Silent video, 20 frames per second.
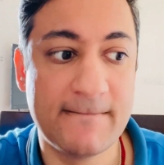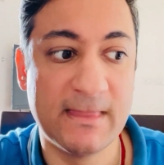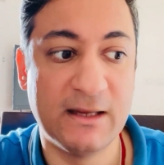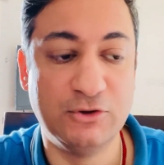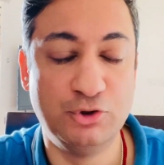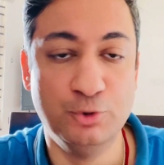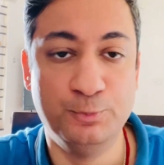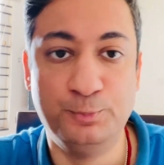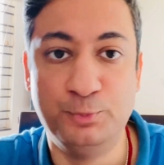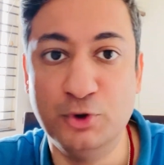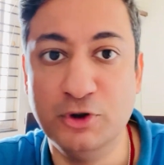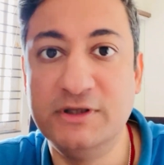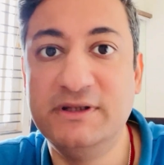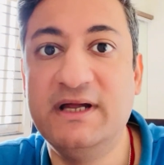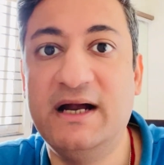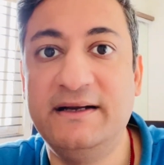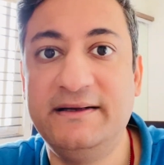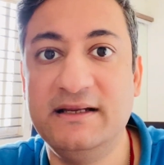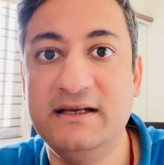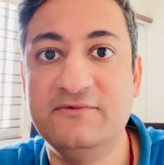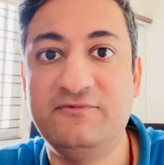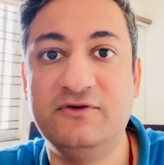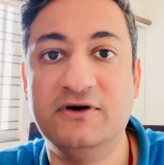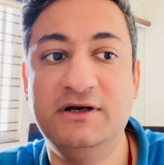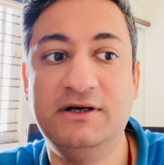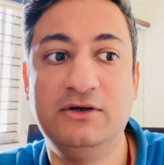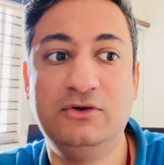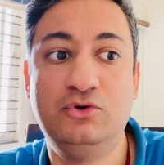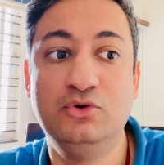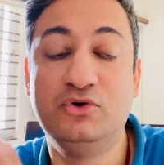to put that
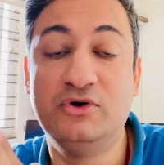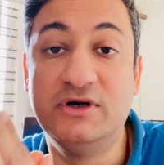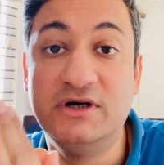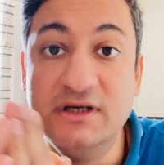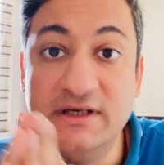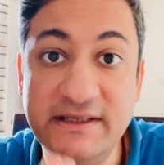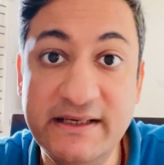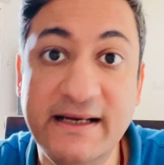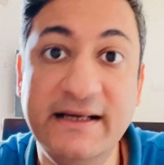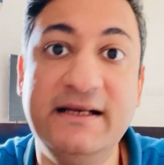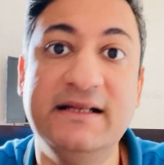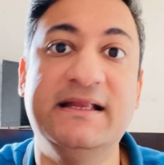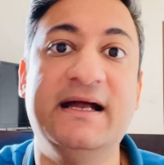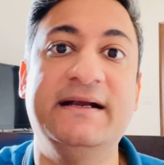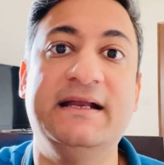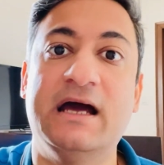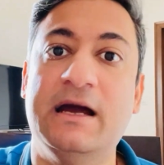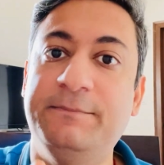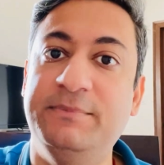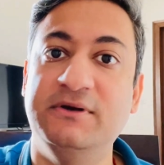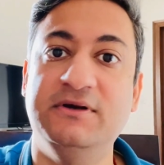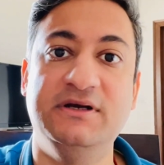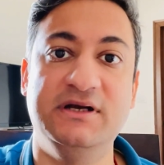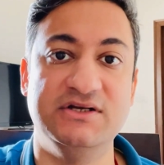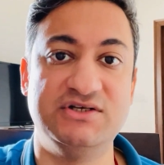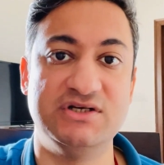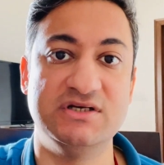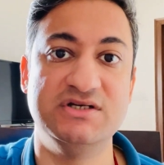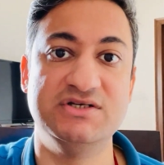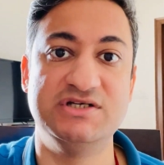effort to create that happy
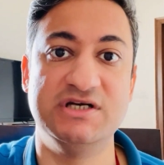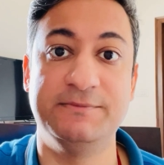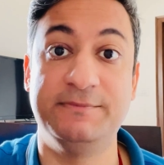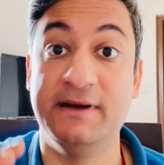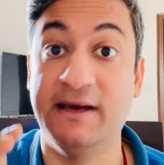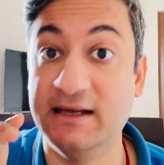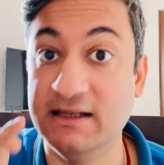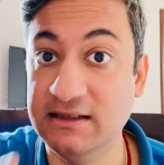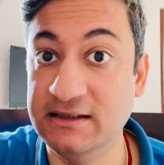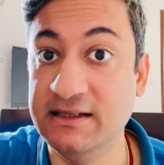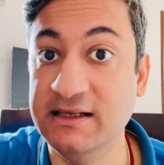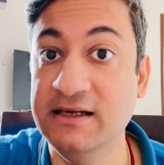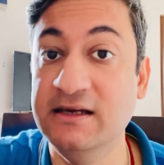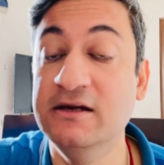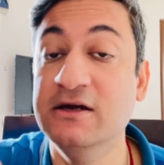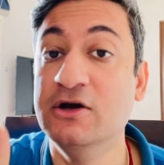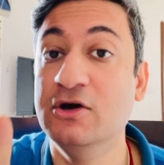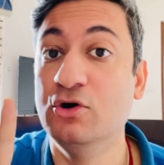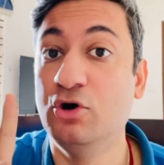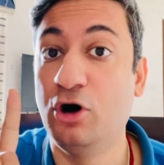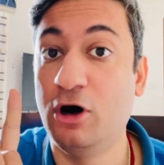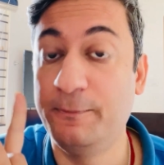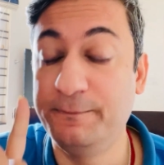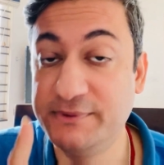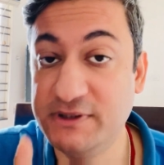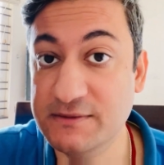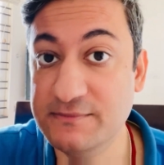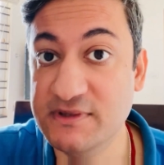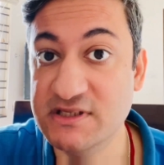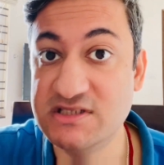relationship, healthy,
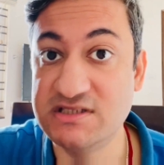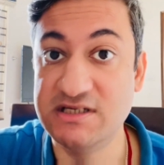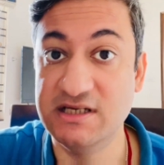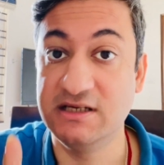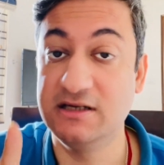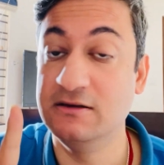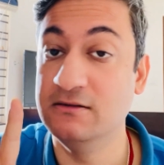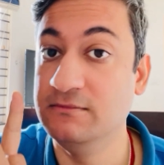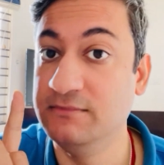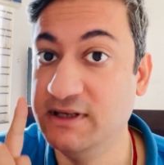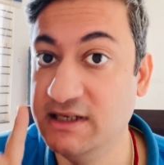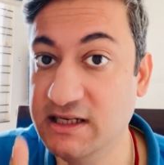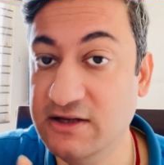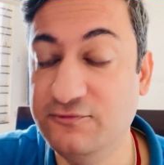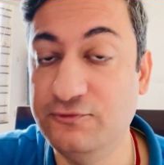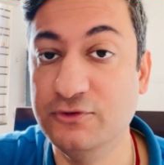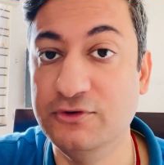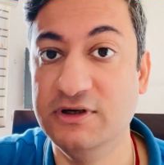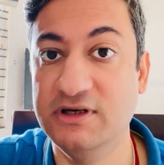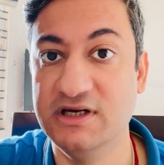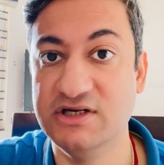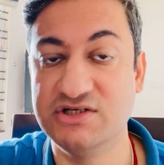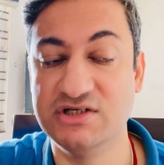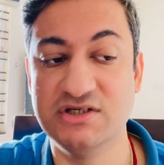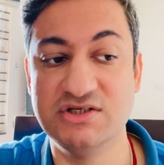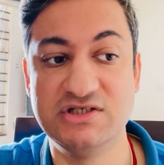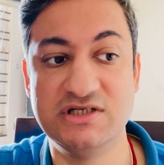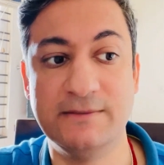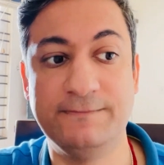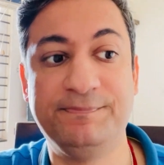optimistic, meaningful
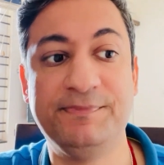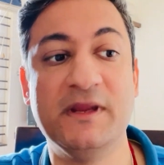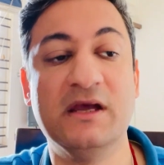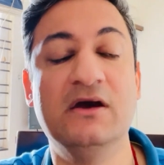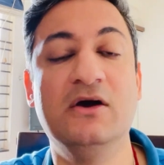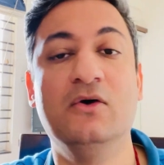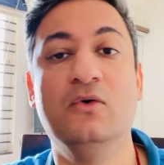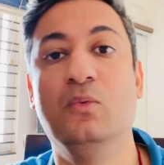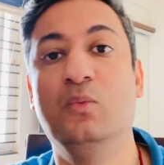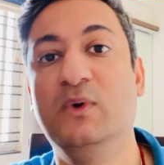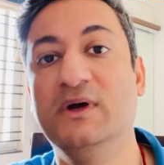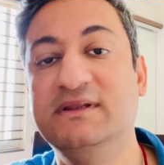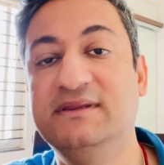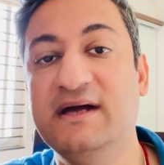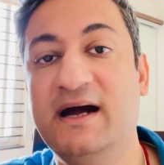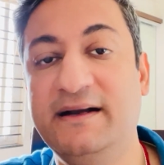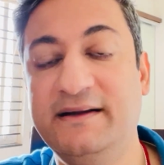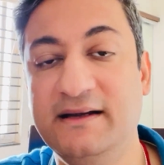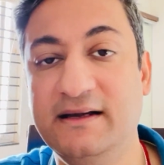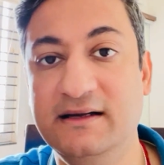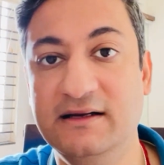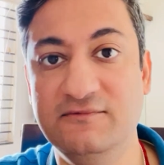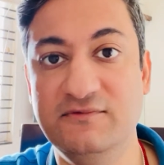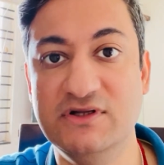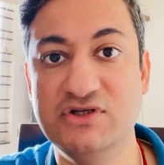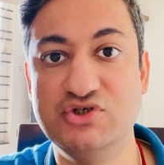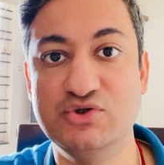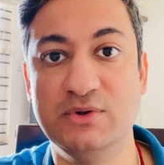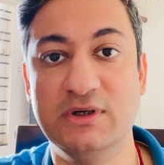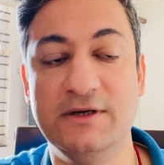relationship with that
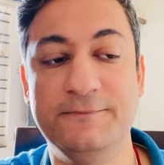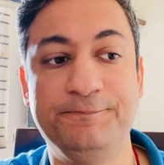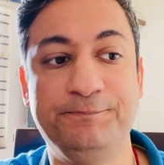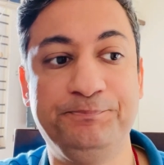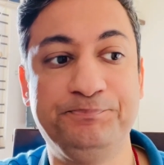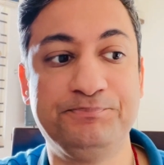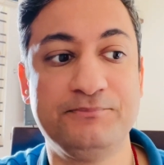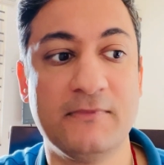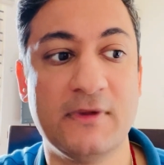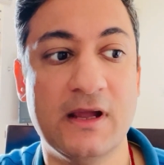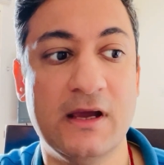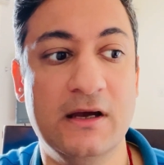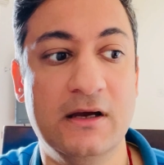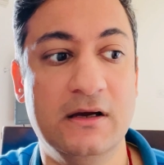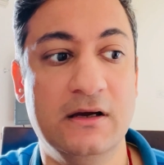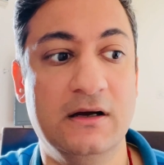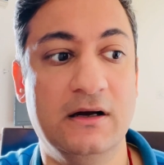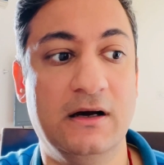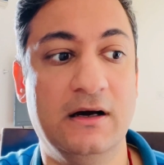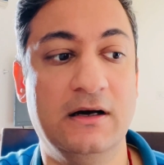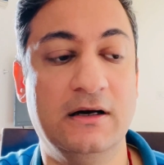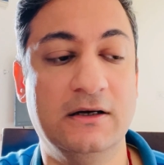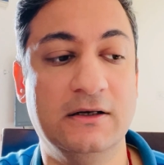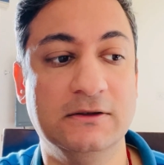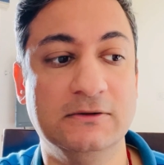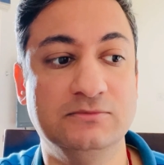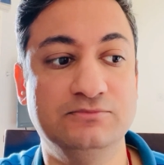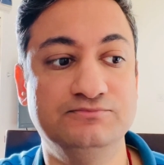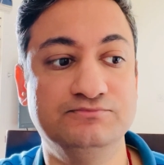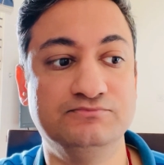individual.
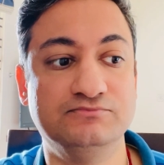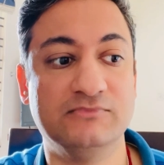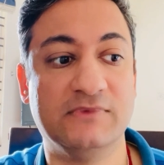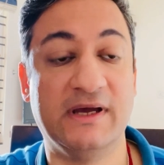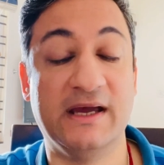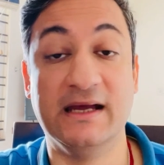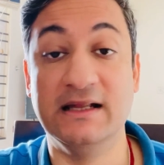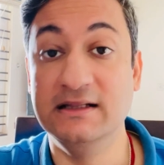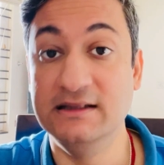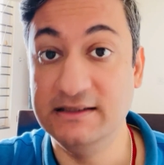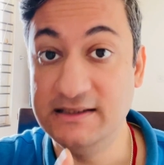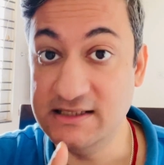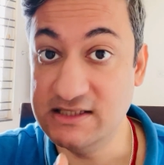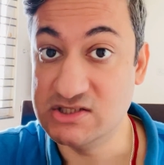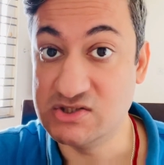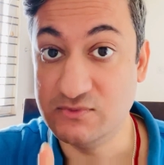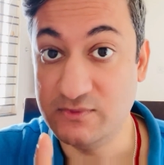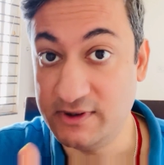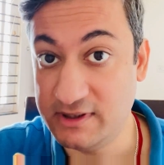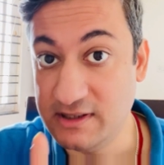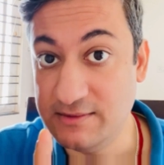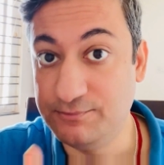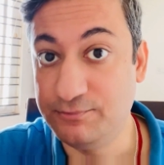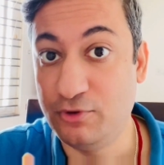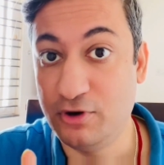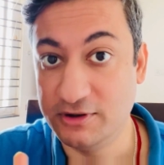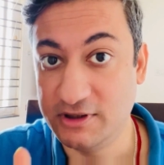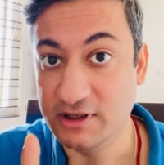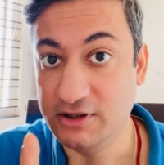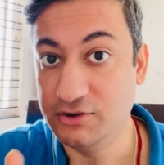Healthy is very
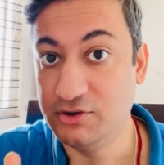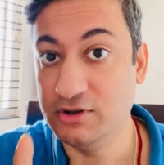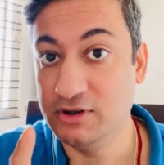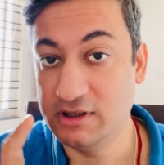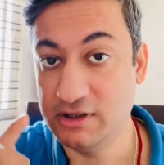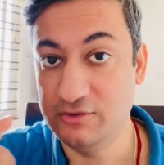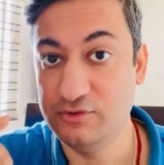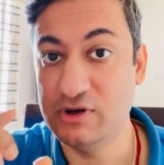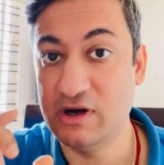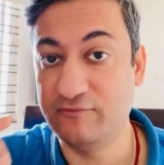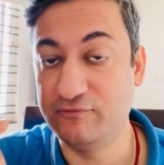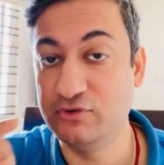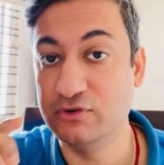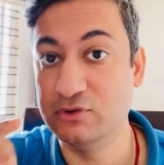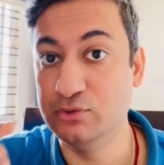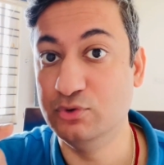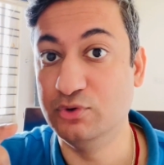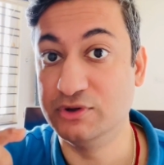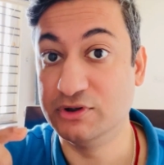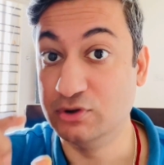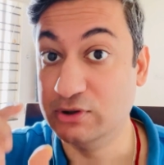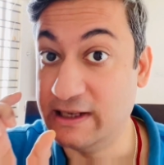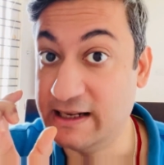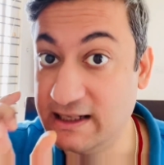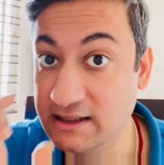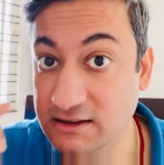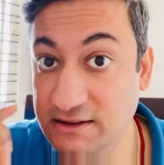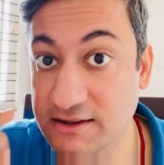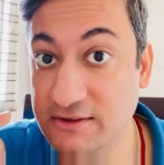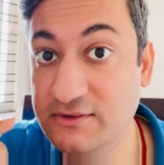important. You have to note
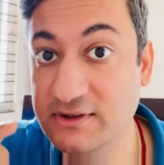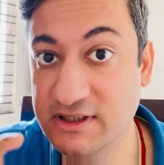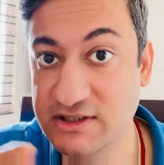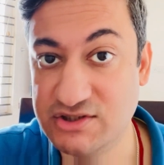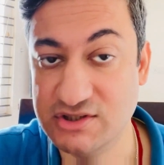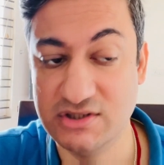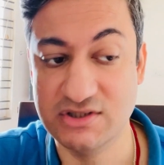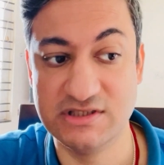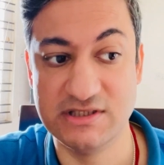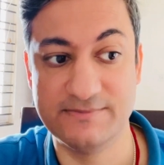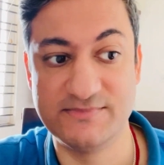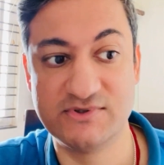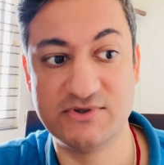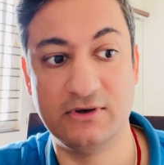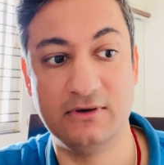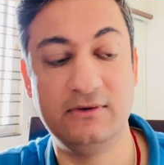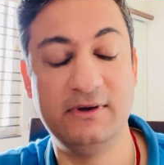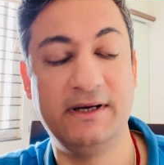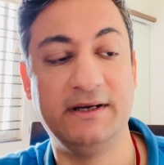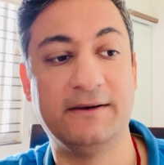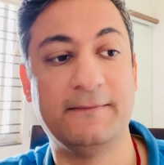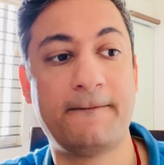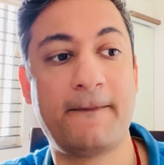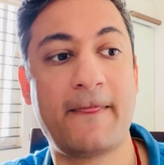healthy relationships, all right,